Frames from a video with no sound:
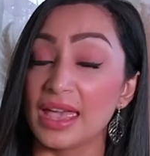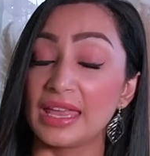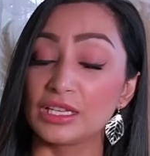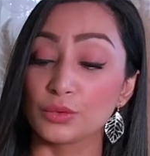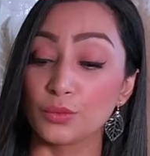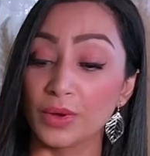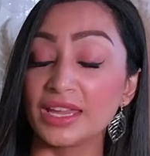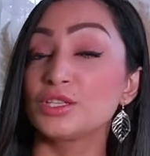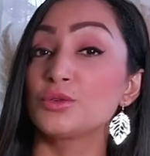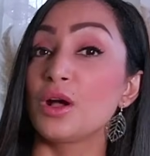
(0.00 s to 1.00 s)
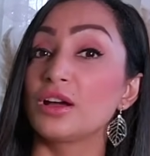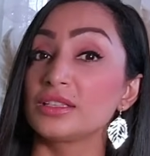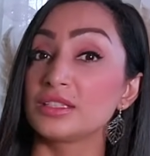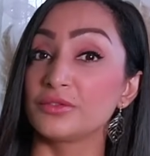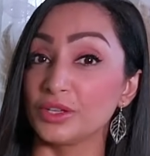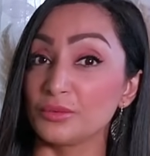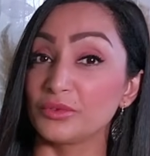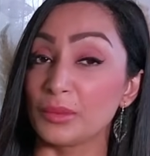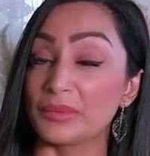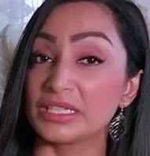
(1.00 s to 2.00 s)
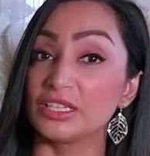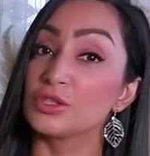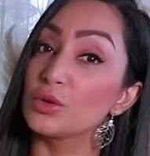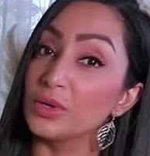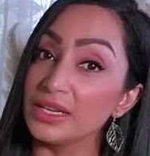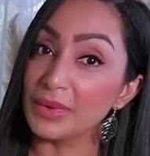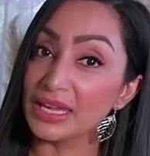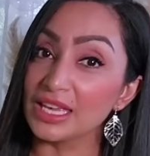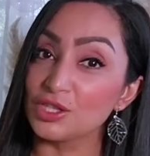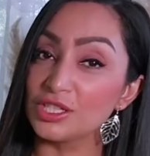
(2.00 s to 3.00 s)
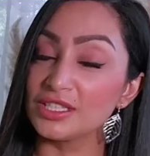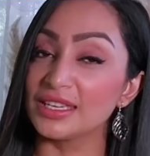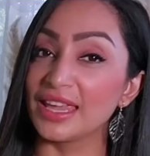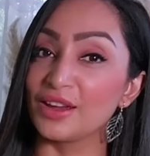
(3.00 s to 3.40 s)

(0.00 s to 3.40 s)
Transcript: and it's way too hot to film from upstairs, so we're my kitchen today,